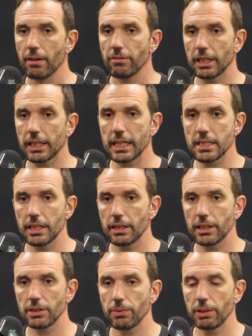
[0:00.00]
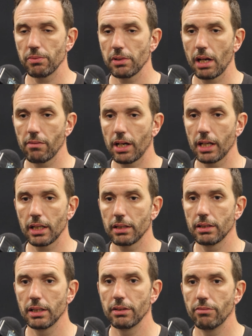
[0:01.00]
Fantastic this week. We have had
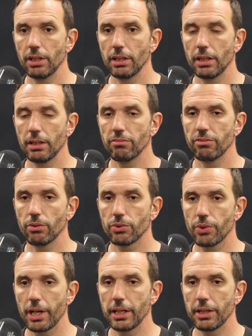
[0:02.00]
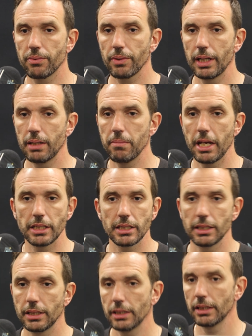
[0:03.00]
in full training really
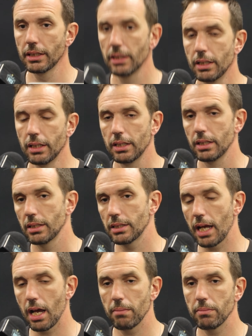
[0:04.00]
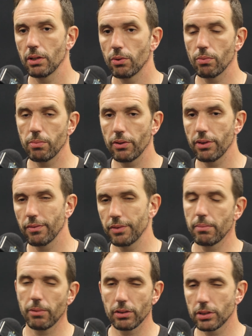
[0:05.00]
Macy, Sam, who both of
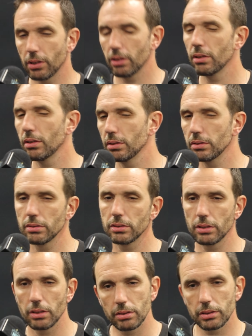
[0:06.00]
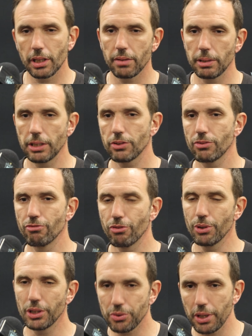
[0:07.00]
them also, you know, they've been
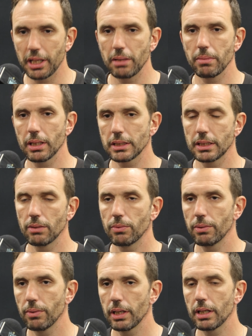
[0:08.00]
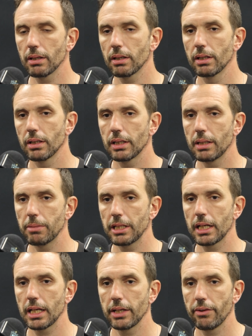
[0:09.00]
fully training, but still we were keeping
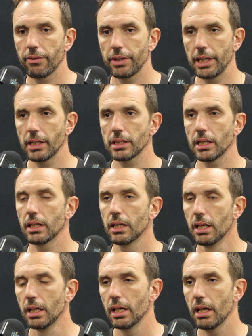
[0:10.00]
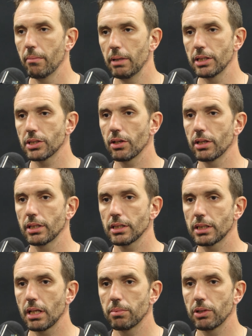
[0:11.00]
an eye on things, and Emily Sander
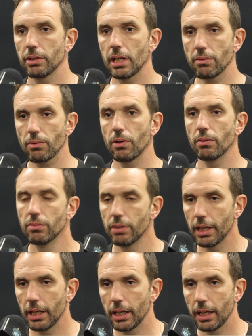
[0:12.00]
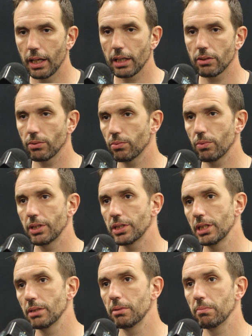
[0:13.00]
stepped on that role, because when
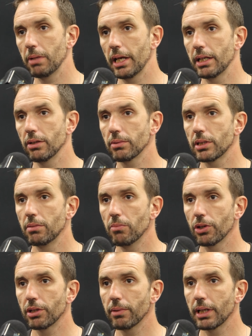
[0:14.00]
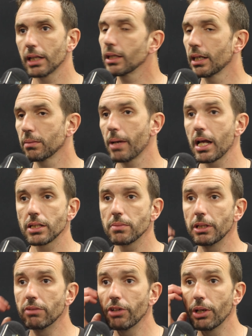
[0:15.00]
she's been playing, obviously, more even at an advanced
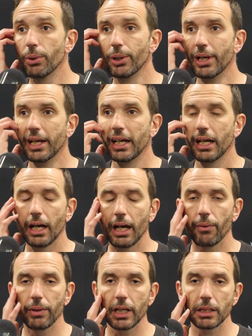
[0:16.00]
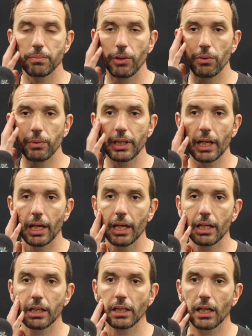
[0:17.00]
midfield, we have spoke with
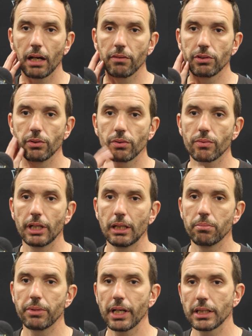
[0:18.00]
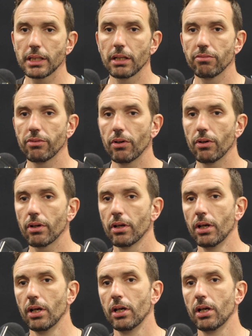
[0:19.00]
her, and I have to really praise her for
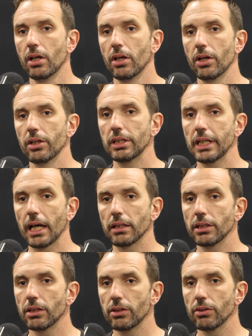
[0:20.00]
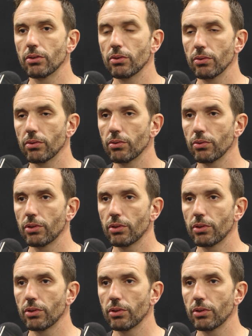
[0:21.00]
the attitude to